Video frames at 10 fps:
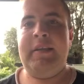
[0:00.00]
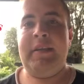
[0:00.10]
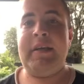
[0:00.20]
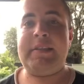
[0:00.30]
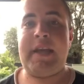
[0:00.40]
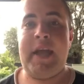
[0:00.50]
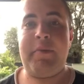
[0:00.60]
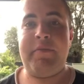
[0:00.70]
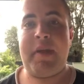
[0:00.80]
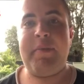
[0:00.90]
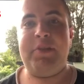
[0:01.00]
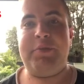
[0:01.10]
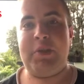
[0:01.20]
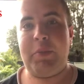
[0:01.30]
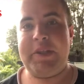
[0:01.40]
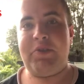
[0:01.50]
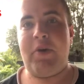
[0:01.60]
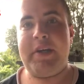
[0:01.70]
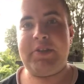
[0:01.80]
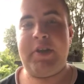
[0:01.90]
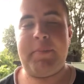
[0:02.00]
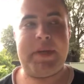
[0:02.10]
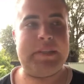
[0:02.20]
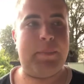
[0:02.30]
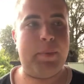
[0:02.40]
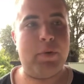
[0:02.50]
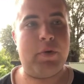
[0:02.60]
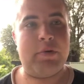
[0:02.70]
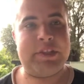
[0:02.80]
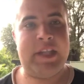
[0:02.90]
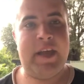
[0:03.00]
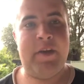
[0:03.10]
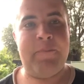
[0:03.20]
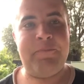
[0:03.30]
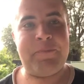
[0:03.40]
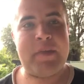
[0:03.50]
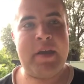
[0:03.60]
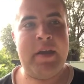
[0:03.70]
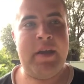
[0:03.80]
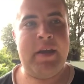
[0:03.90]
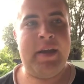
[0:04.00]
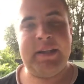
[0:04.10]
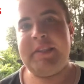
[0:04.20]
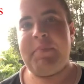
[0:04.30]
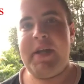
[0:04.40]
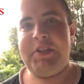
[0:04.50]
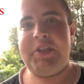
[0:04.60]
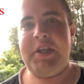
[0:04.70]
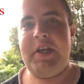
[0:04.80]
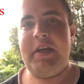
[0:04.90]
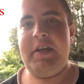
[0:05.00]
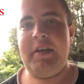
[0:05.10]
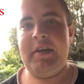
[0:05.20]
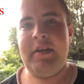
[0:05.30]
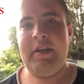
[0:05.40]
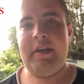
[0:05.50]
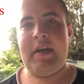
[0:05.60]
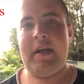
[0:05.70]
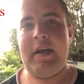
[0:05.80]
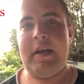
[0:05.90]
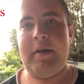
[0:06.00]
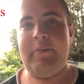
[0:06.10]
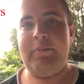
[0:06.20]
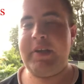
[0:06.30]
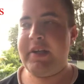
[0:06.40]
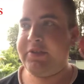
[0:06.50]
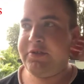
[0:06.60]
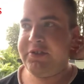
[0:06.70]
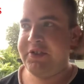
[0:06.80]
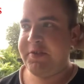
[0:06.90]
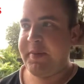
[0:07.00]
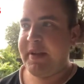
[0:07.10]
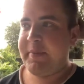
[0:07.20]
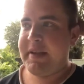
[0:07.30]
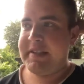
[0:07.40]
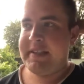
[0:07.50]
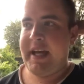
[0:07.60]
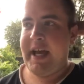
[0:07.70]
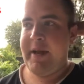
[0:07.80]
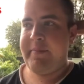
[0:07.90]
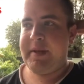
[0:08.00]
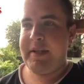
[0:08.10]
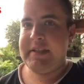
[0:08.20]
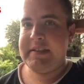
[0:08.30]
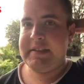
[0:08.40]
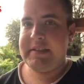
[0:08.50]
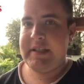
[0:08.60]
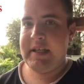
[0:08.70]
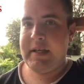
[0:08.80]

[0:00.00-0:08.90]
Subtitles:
The next game of that match, we see the West Tigers going up against the Bulldogs. They are in this match. What I do suspect about this game is